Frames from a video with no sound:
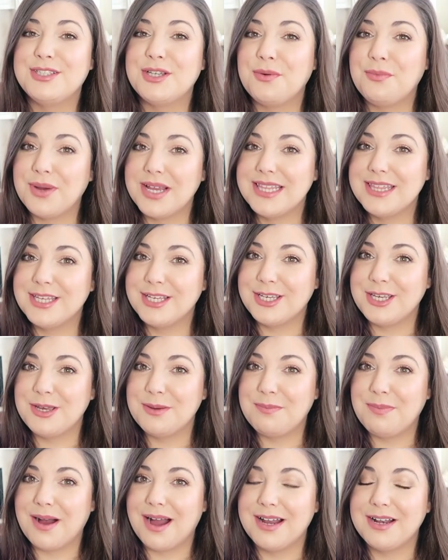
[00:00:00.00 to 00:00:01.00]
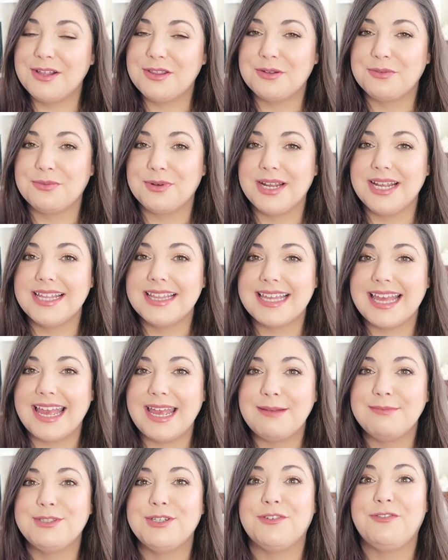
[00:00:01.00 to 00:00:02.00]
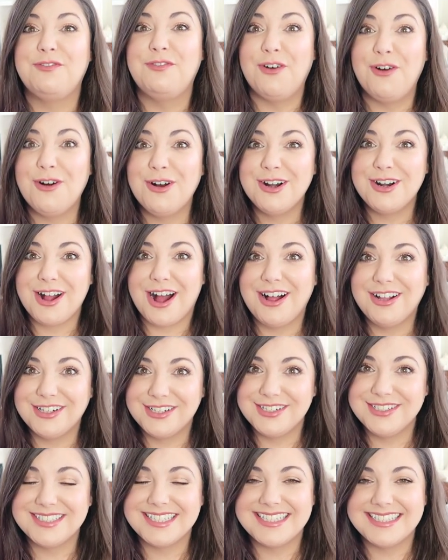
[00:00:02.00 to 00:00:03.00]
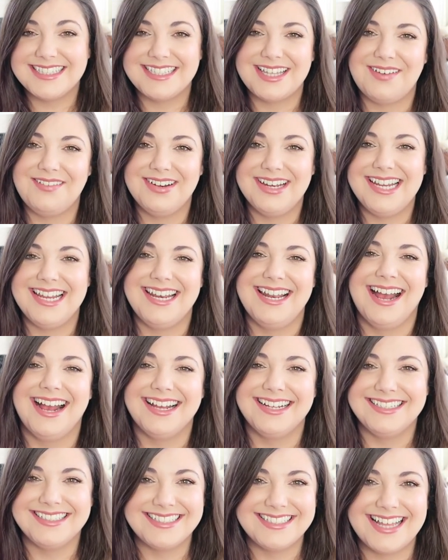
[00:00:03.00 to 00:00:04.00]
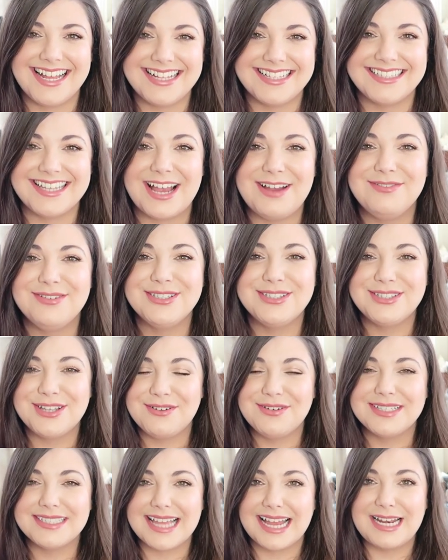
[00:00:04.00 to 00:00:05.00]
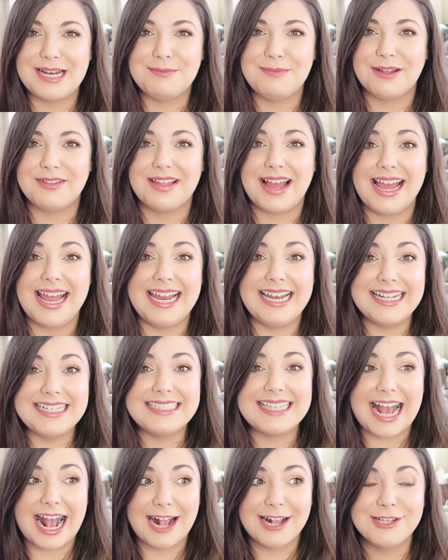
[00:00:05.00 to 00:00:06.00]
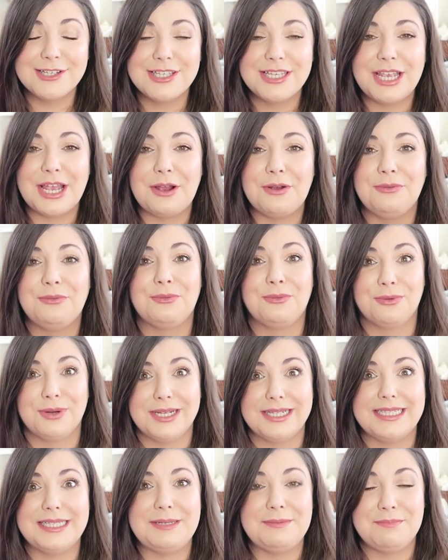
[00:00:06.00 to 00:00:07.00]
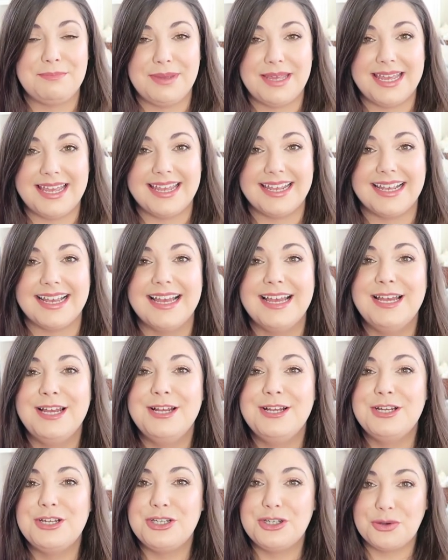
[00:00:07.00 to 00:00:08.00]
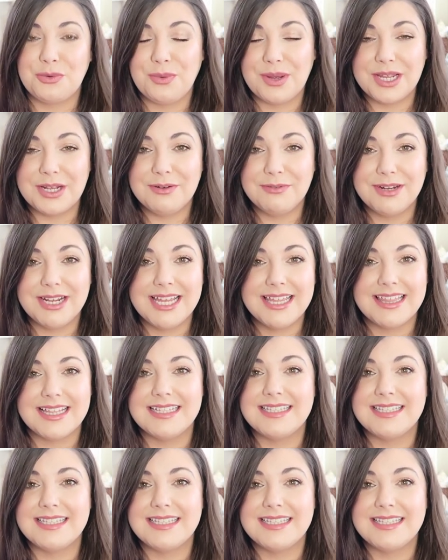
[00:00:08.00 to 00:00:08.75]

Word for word: So with the coupon, the wreath came to four dollars and seventy-nine cents. I was so excited about that, and it's actually a really big twig wreath.